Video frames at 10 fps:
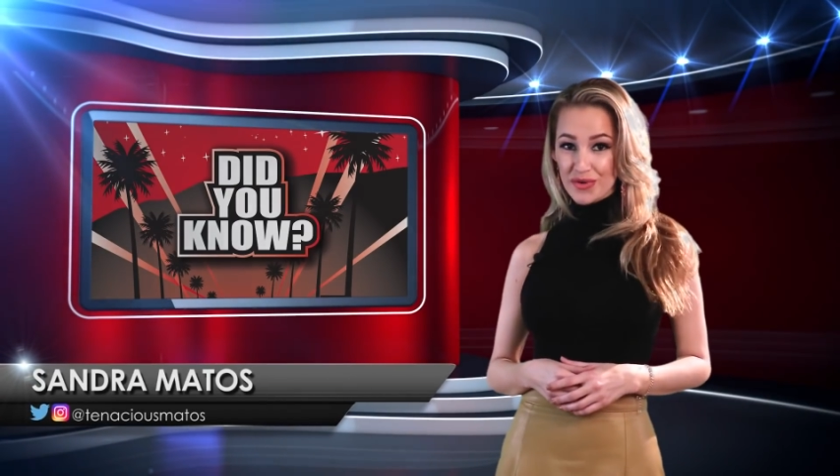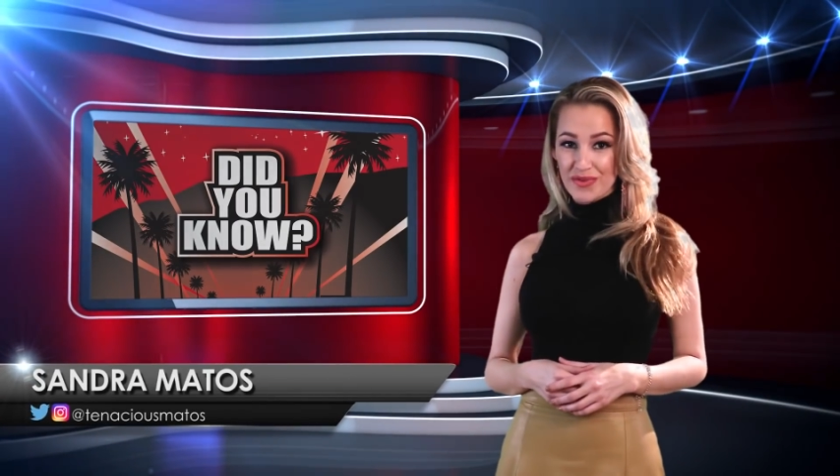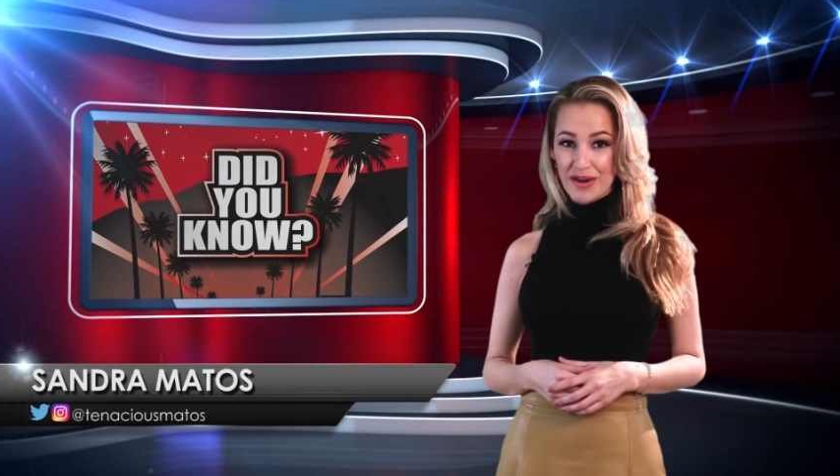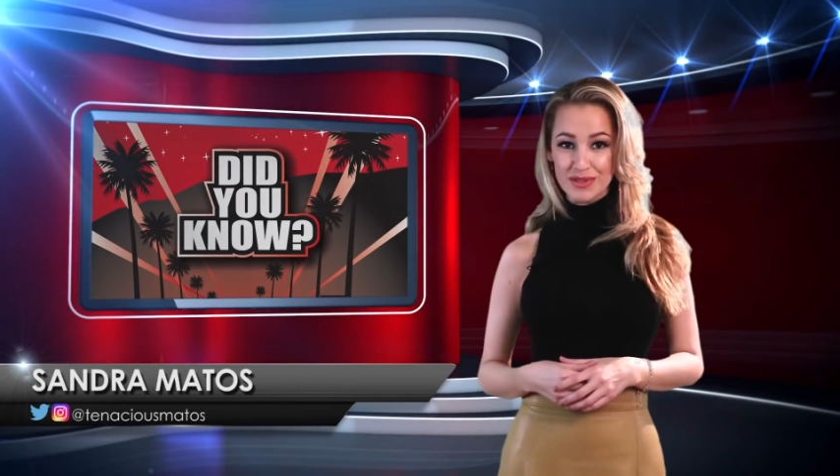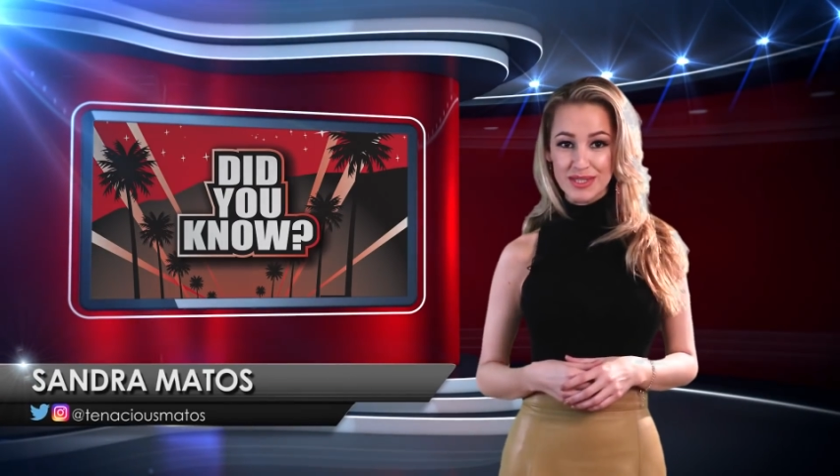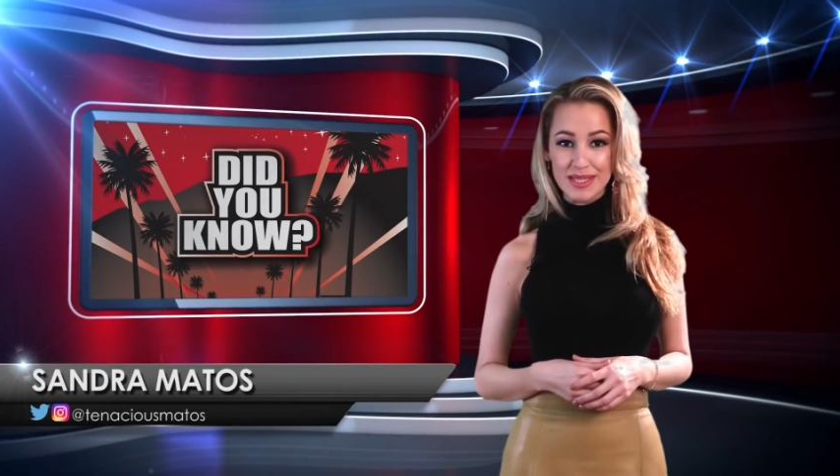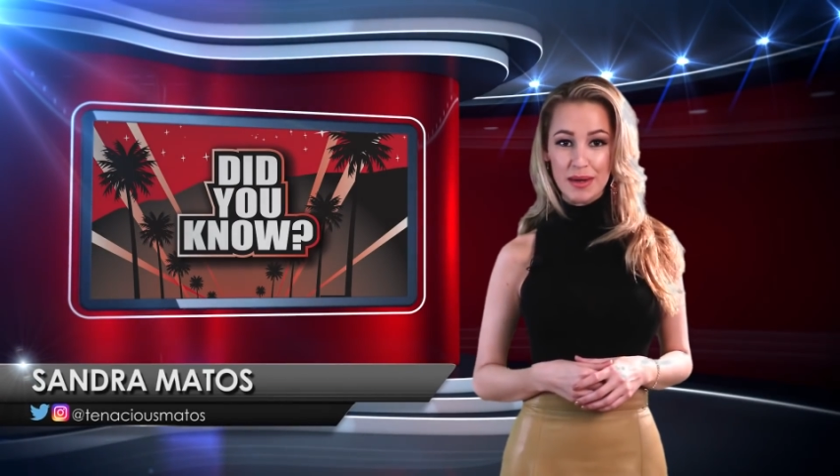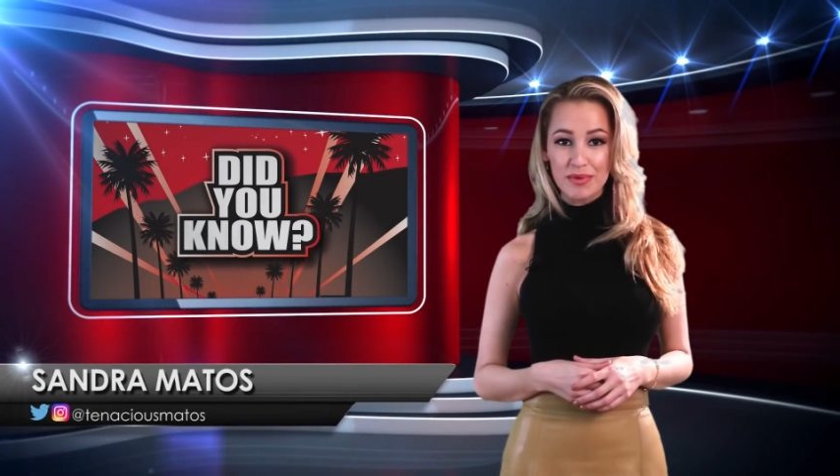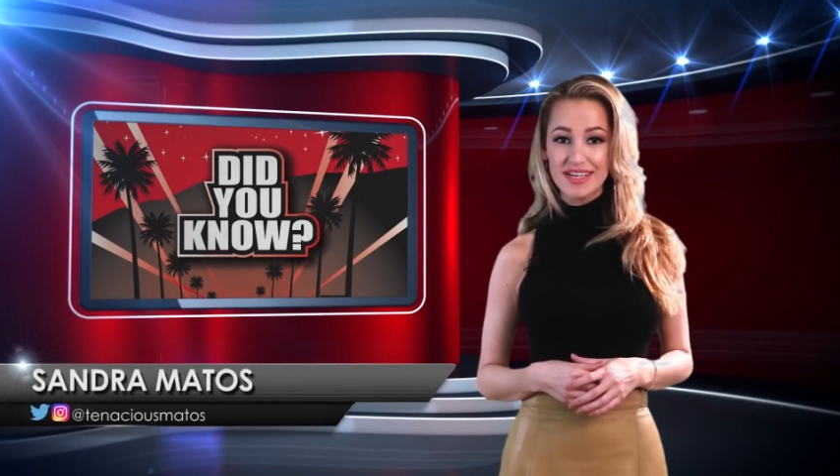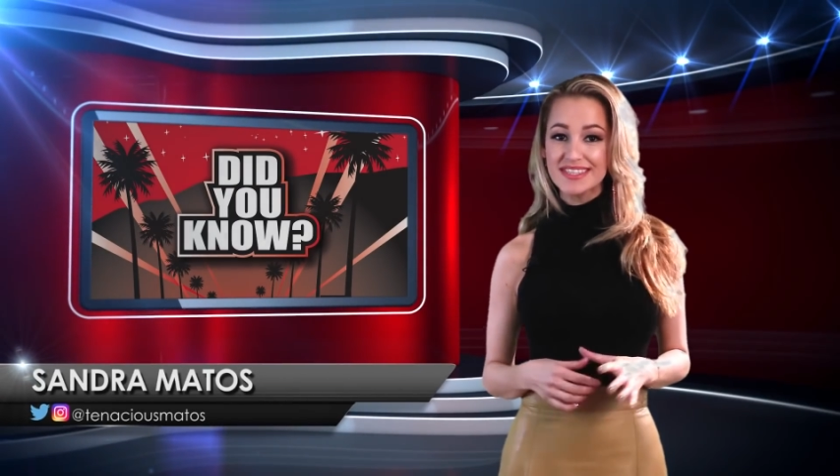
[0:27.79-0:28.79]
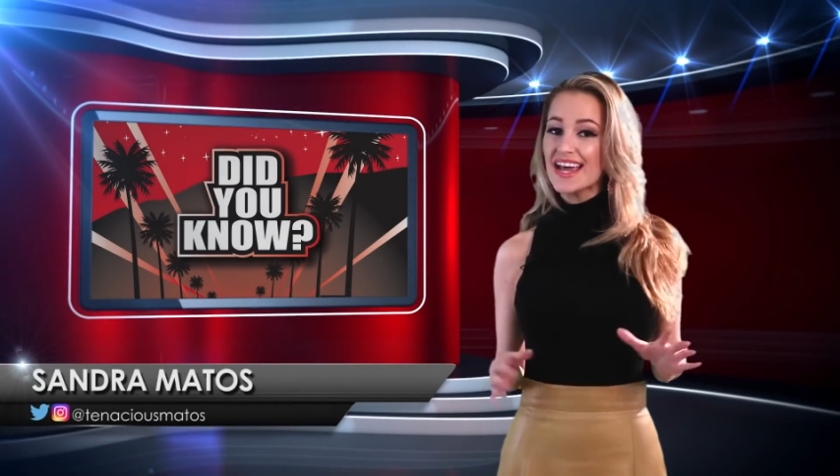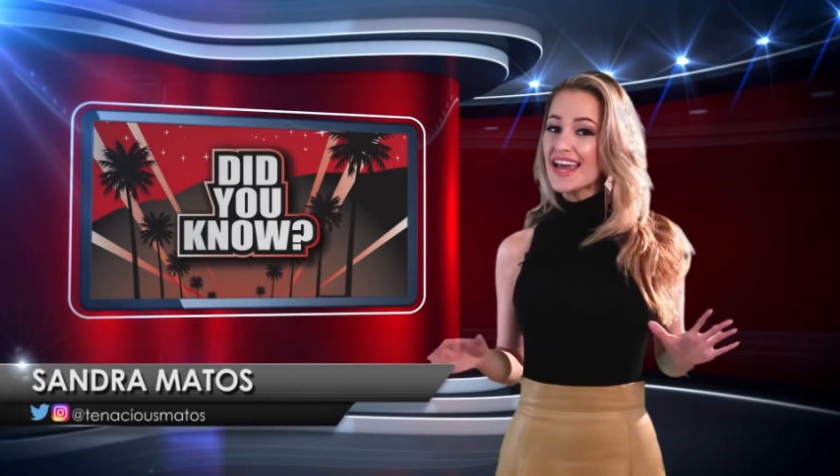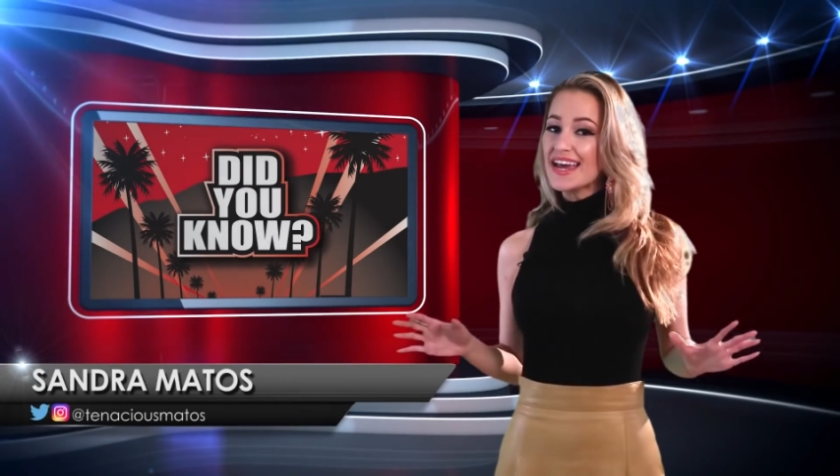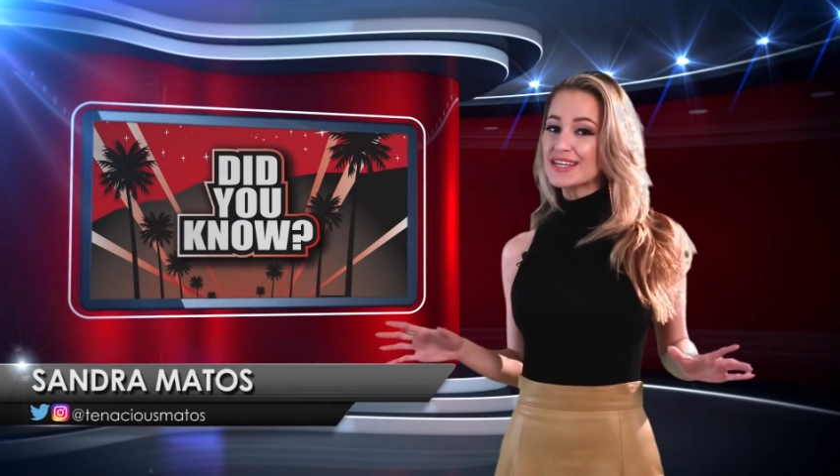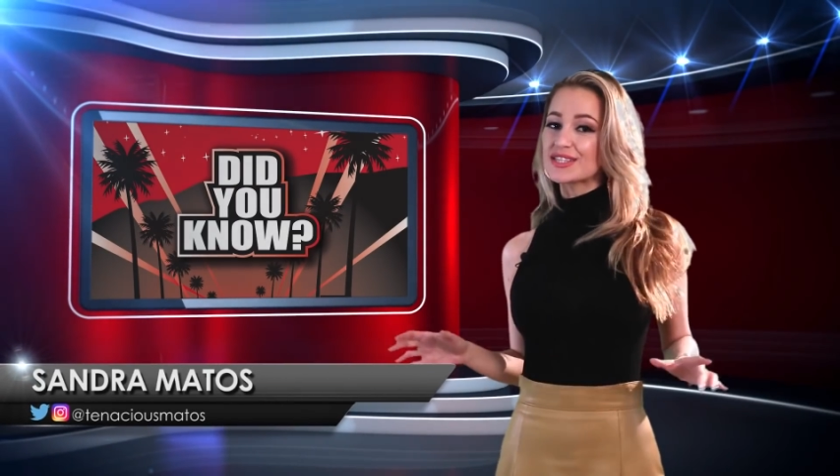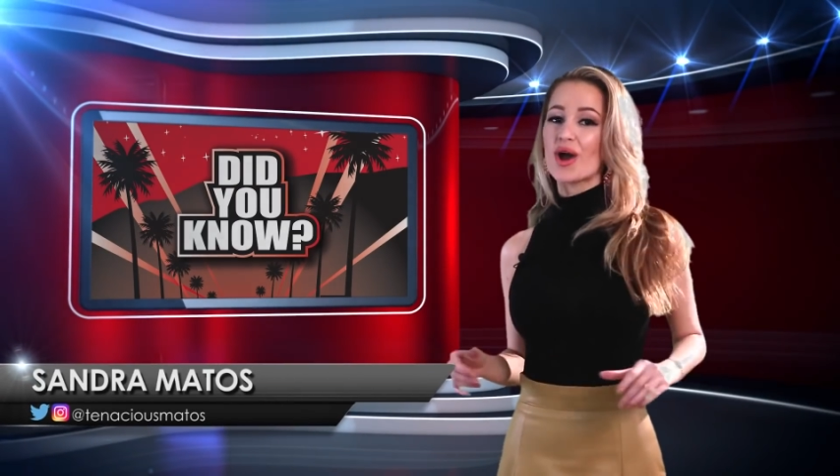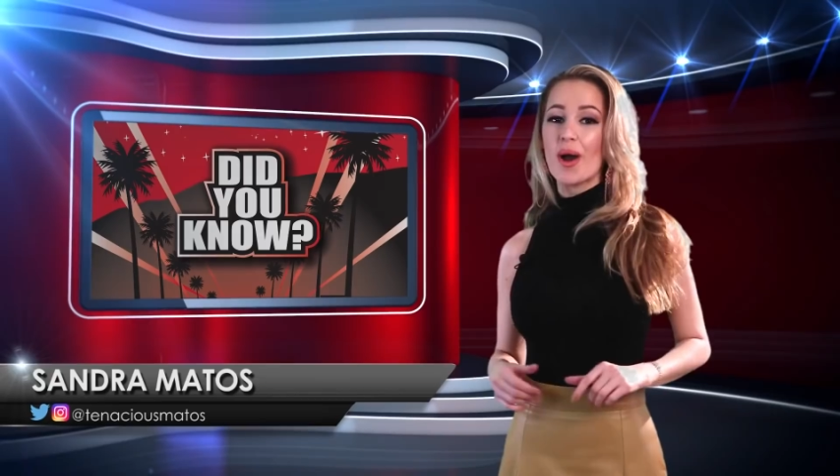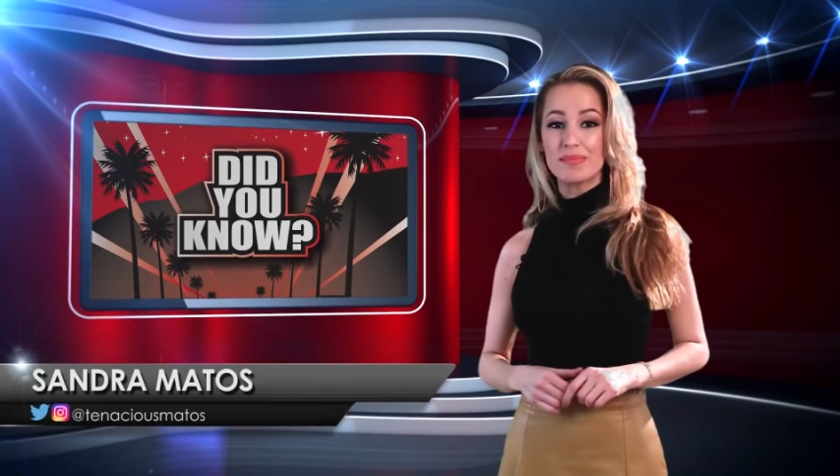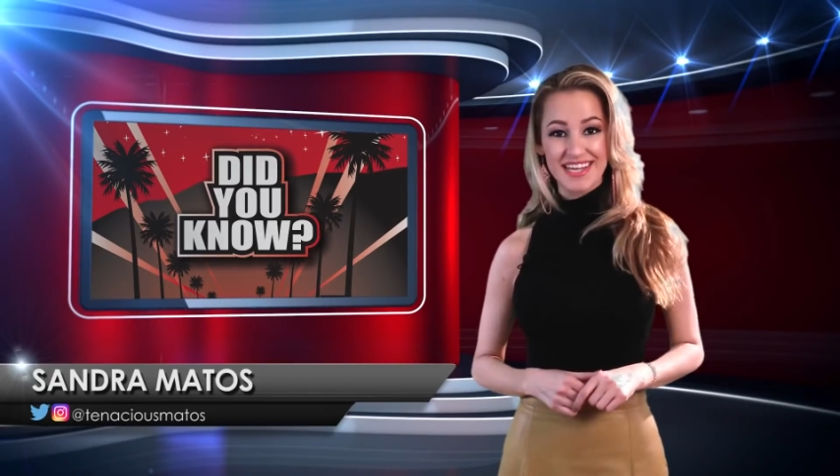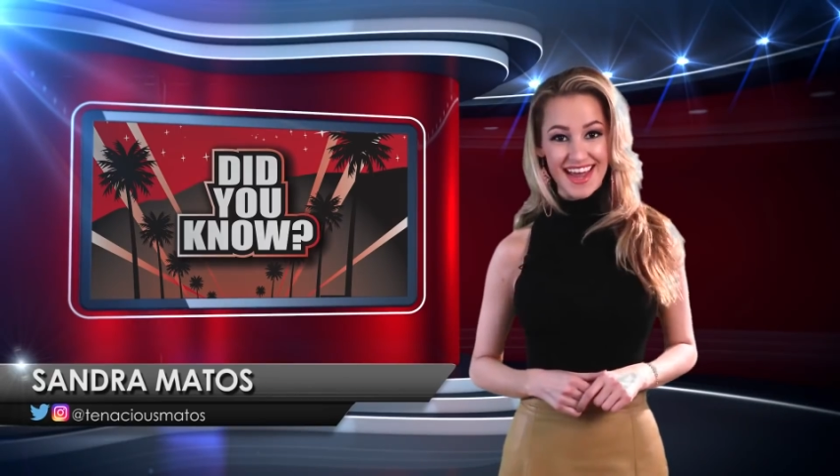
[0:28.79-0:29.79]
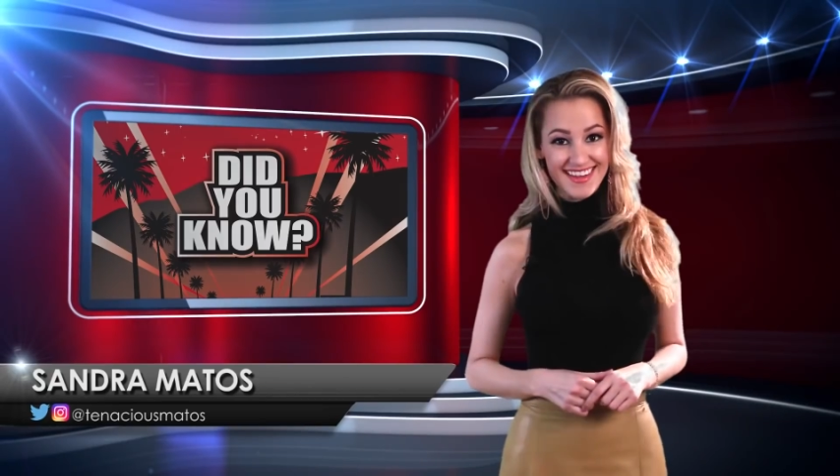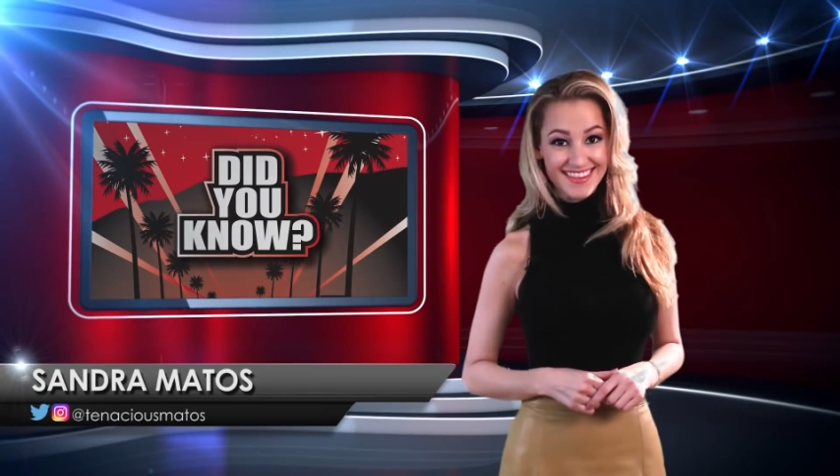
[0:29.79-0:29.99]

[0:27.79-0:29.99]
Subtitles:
your favorite celebrities in a top 10